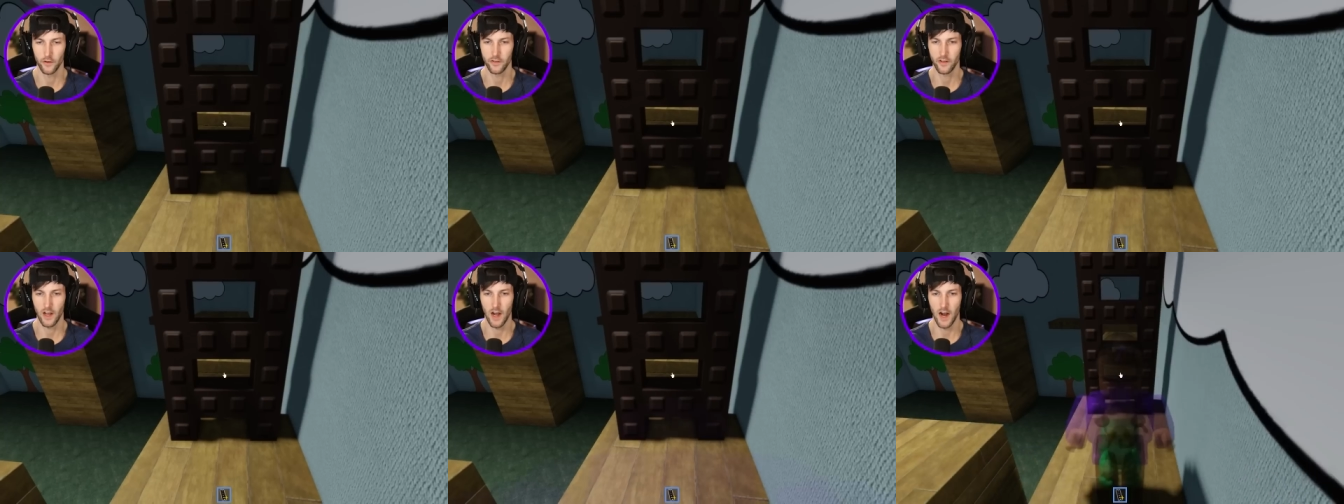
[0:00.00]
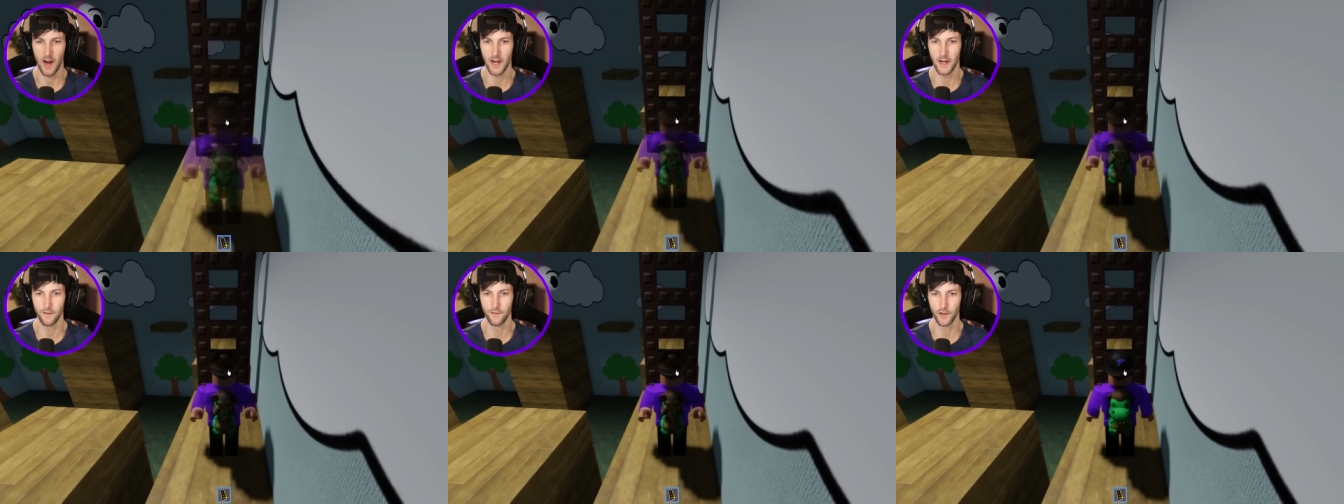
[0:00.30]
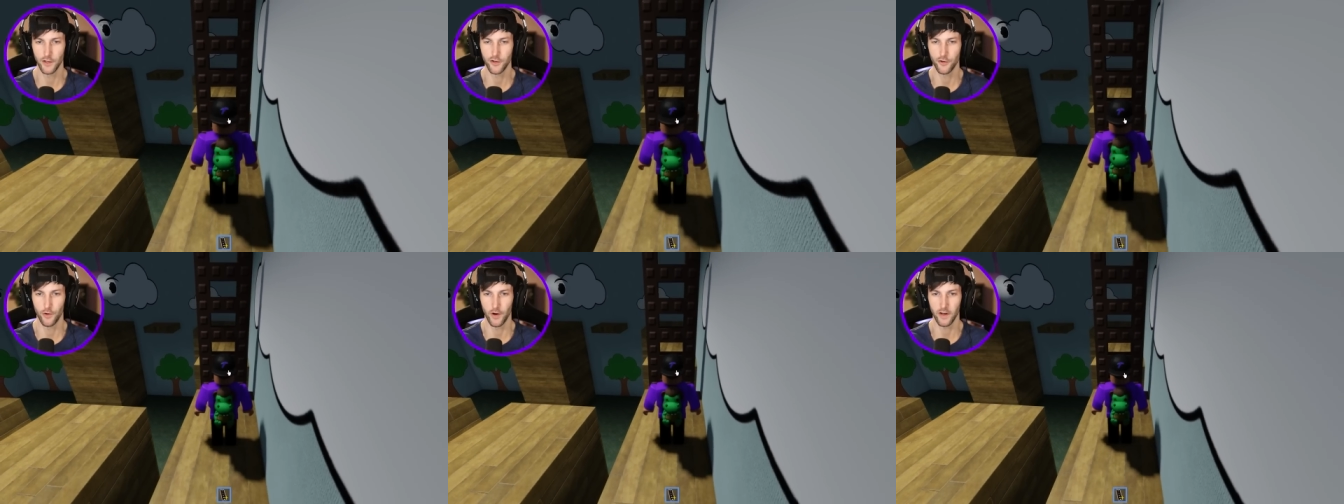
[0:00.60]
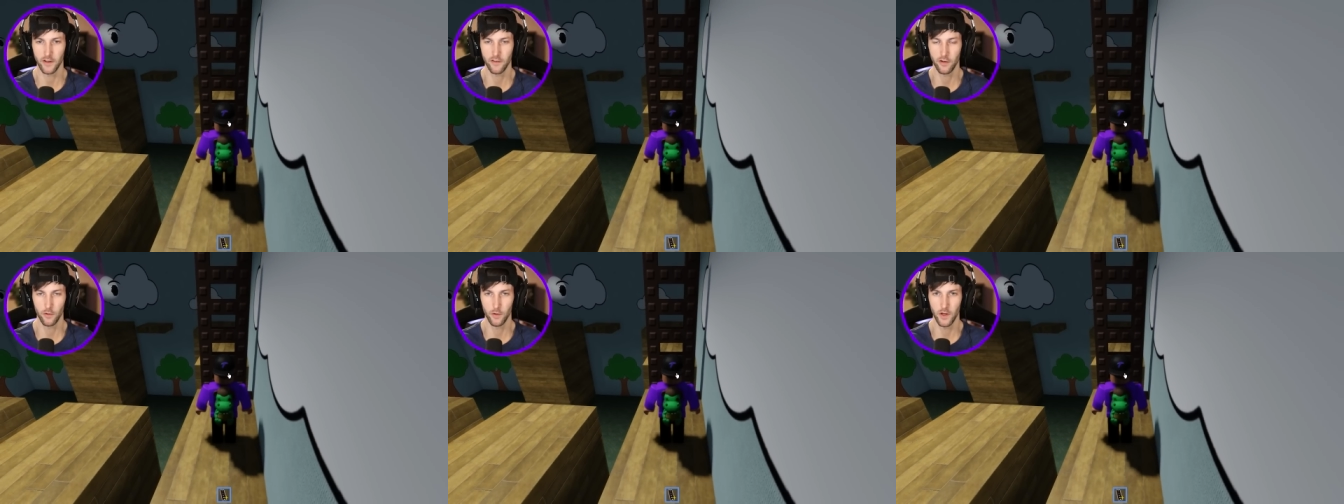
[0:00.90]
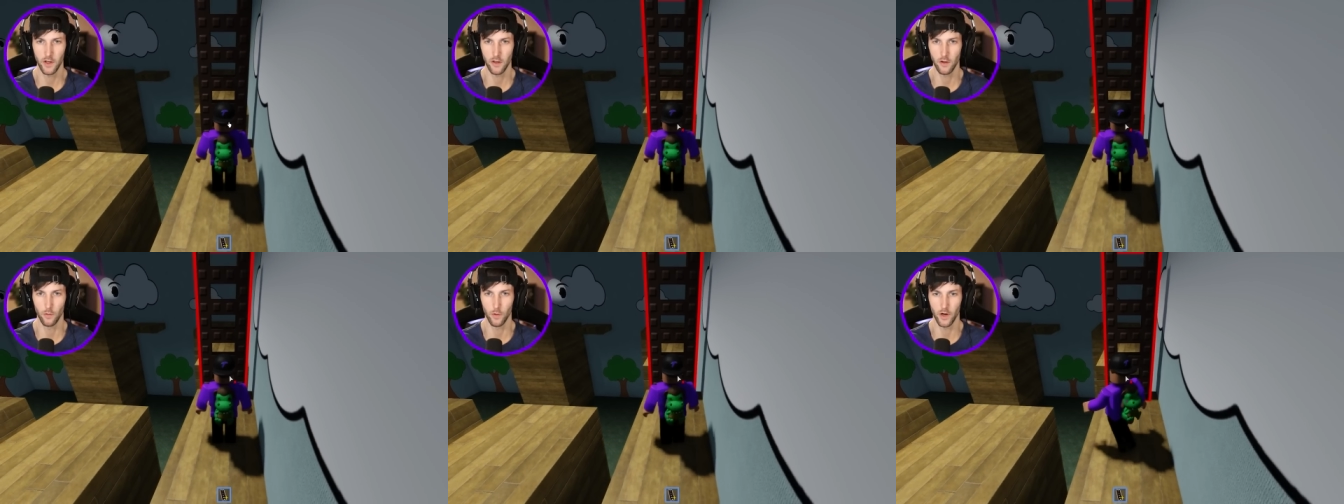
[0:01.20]
There's kind of a trick to
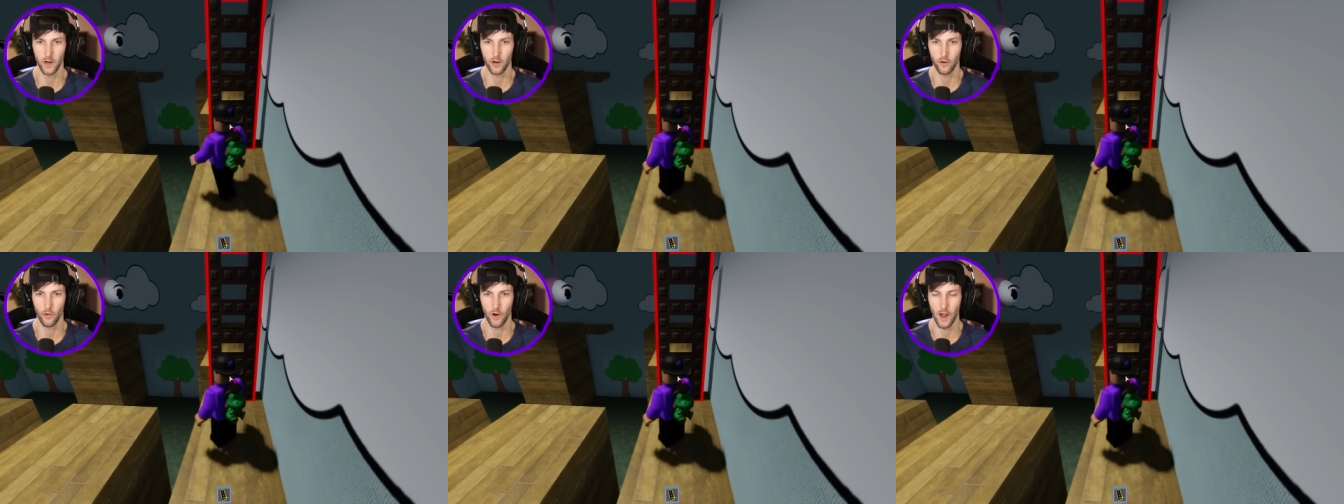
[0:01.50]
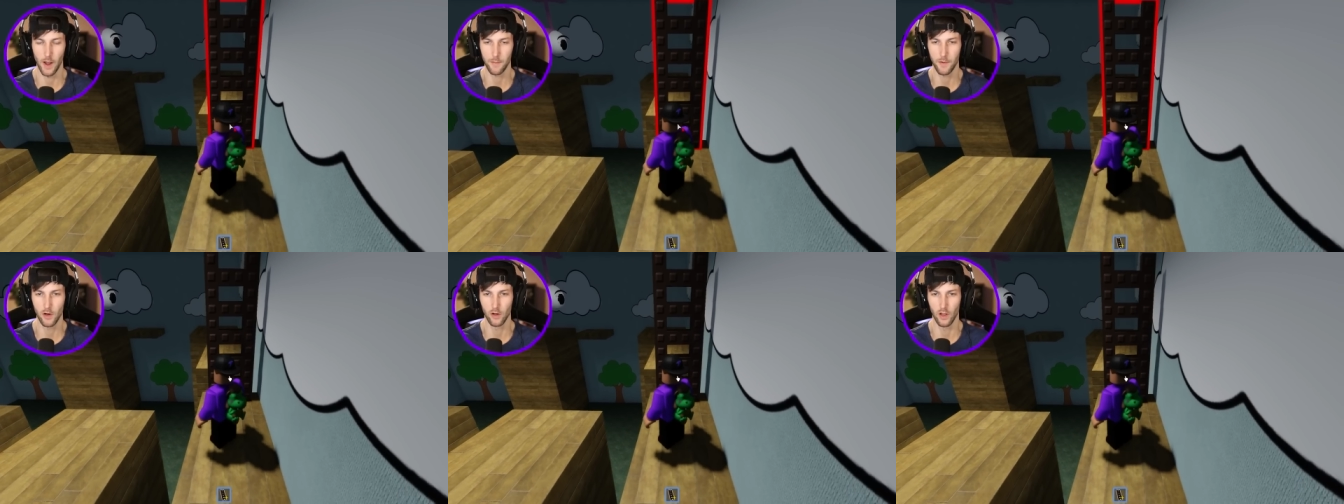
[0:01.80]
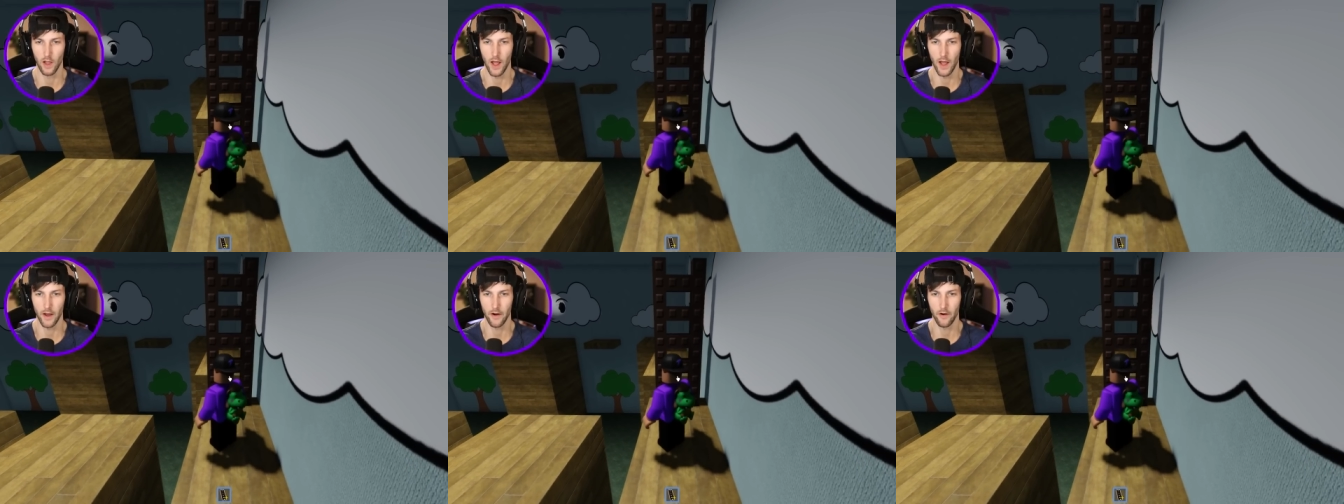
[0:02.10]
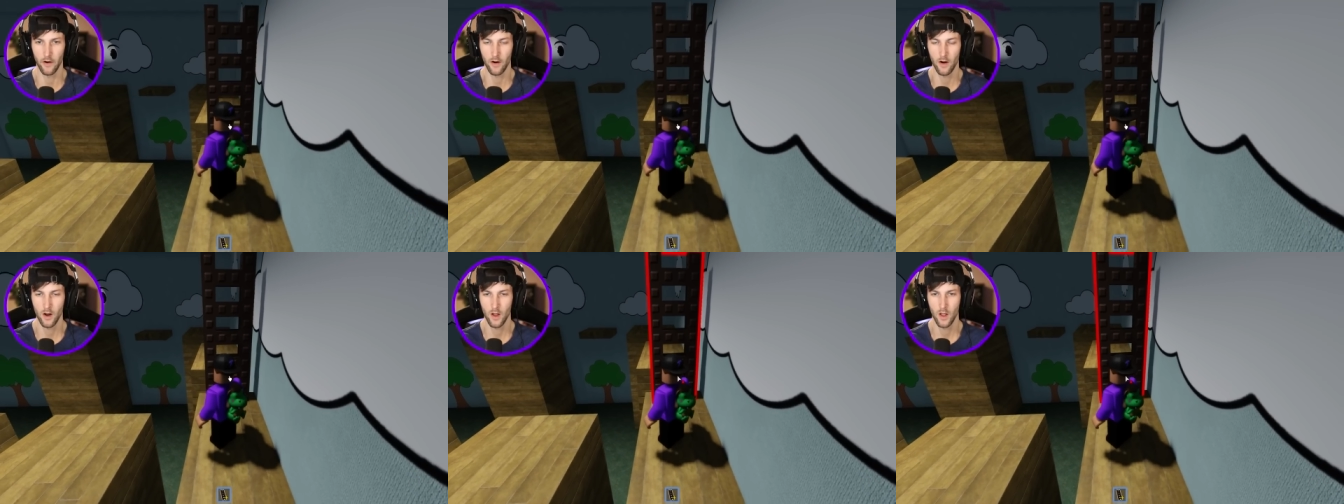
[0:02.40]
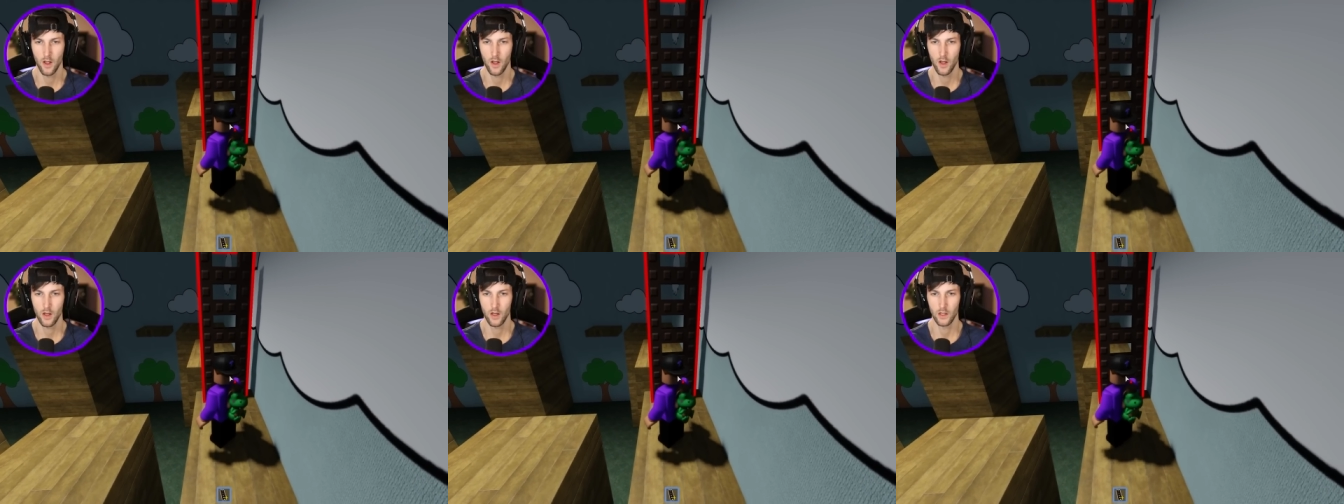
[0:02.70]
it. You want to grab your ladder
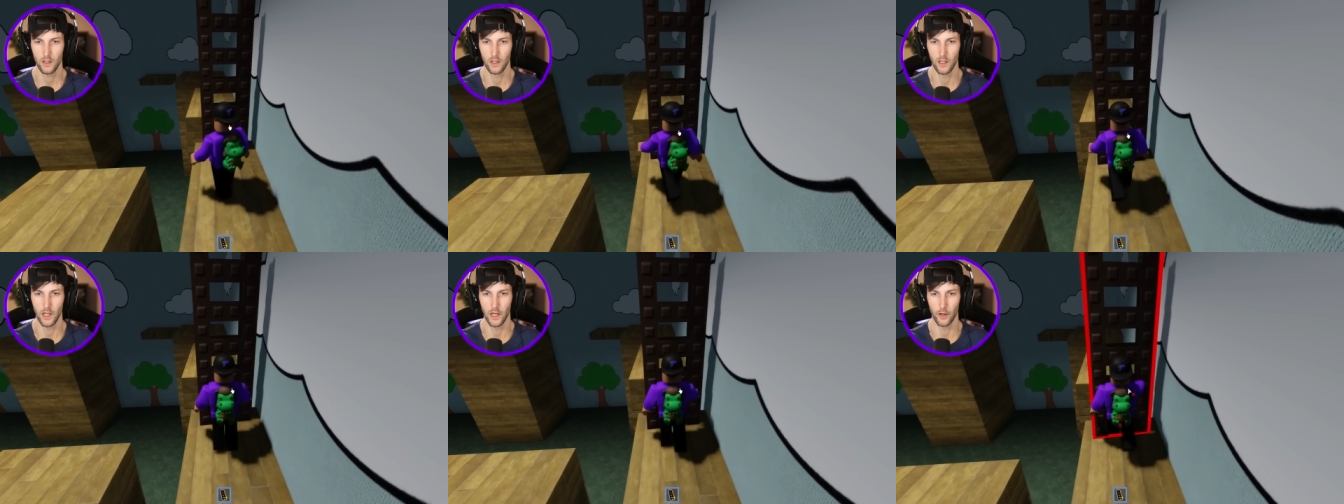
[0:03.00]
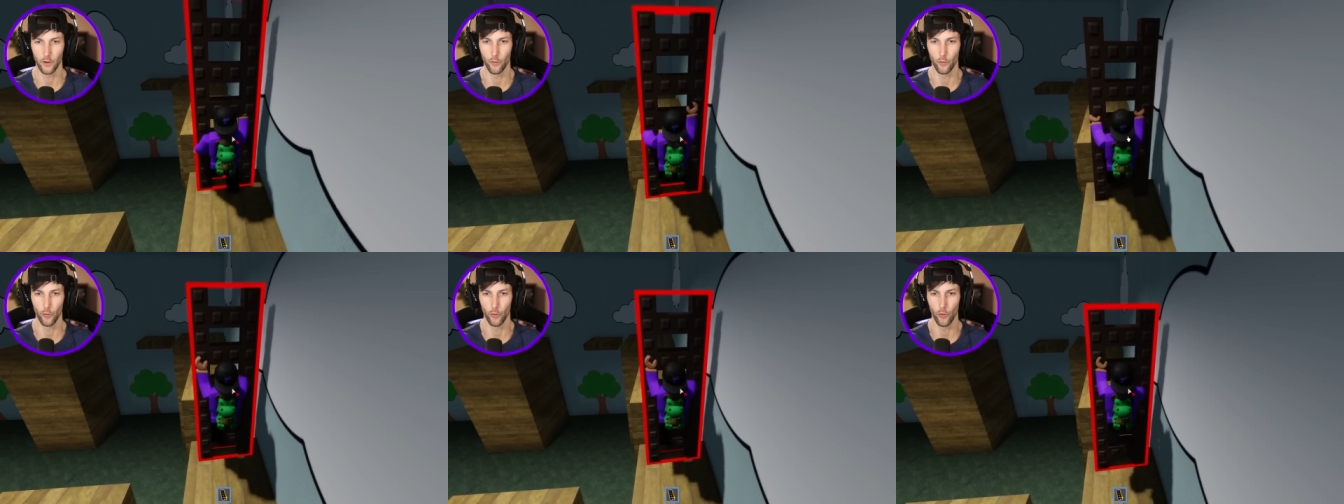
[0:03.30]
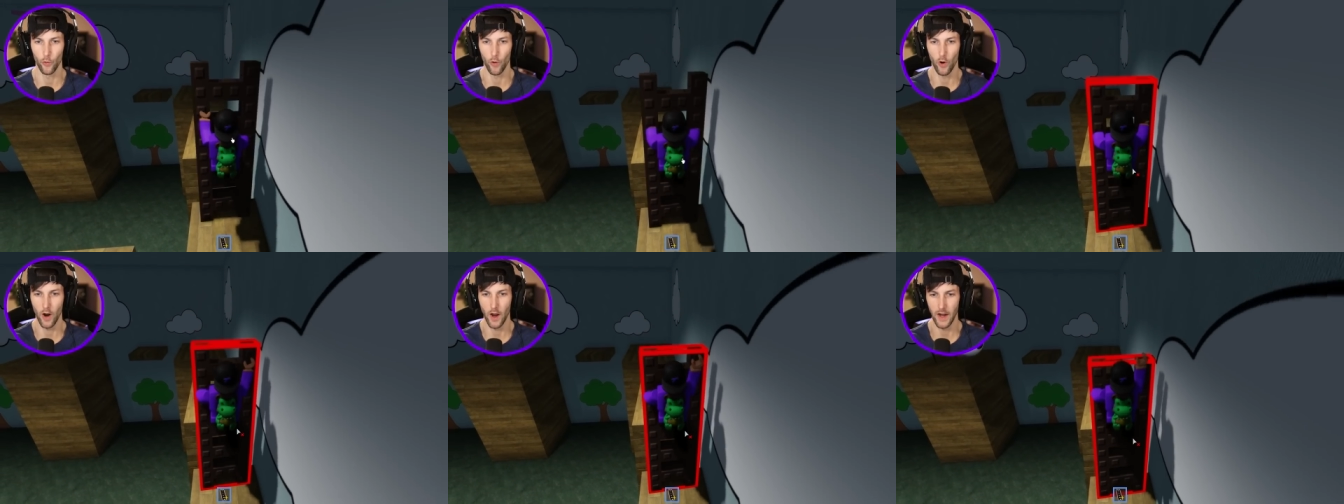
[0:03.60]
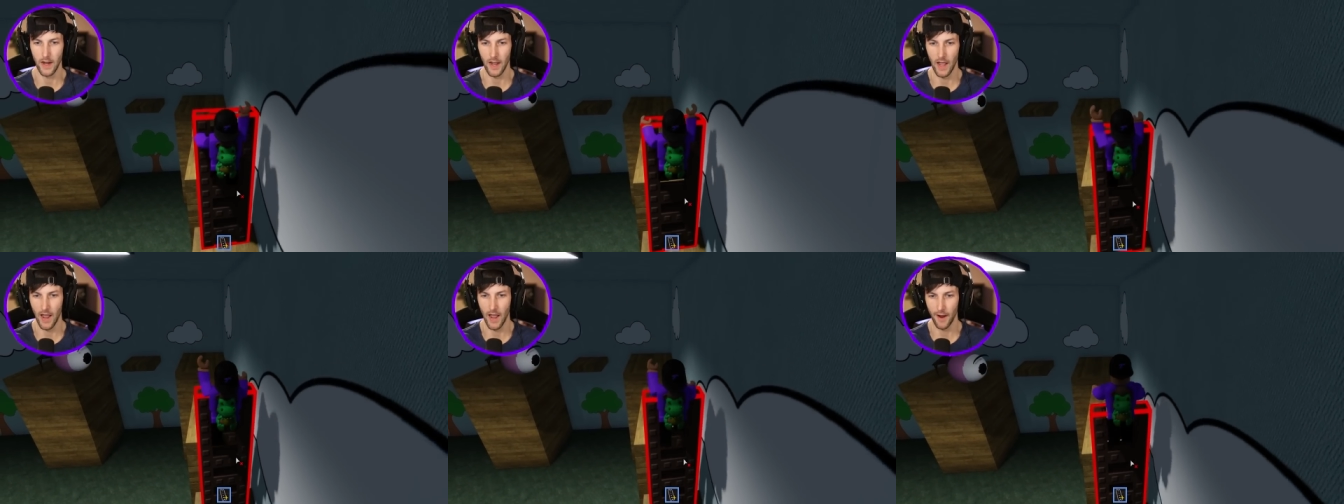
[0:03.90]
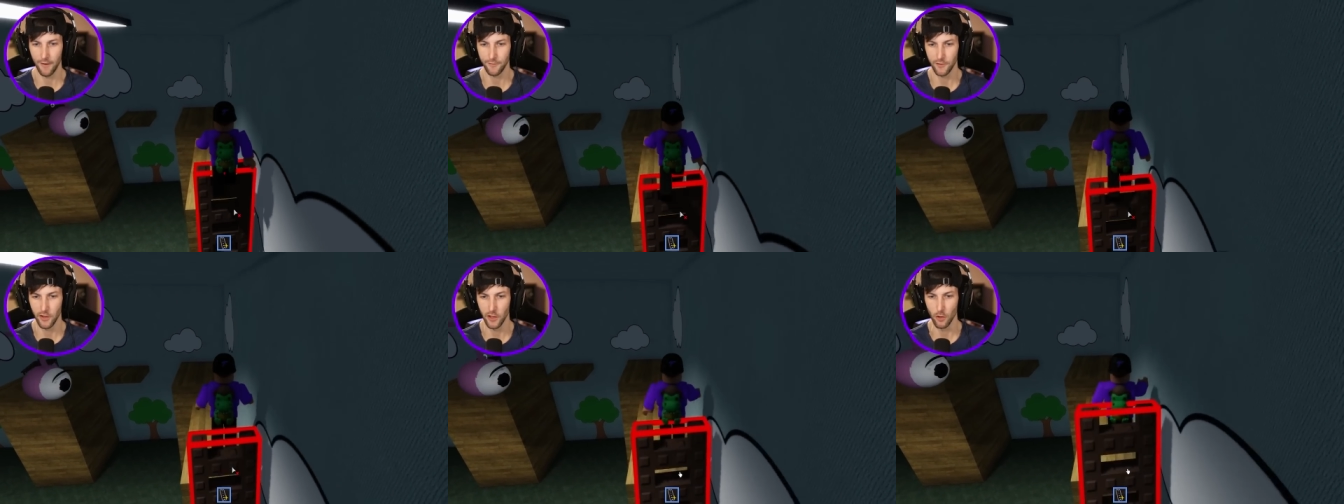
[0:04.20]
like right
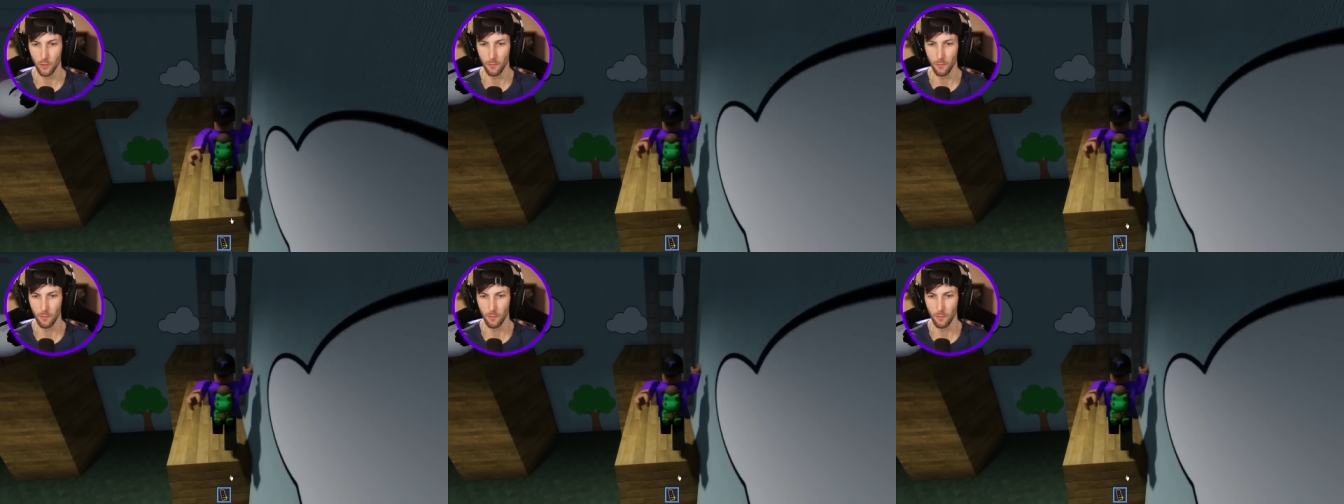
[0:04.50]
after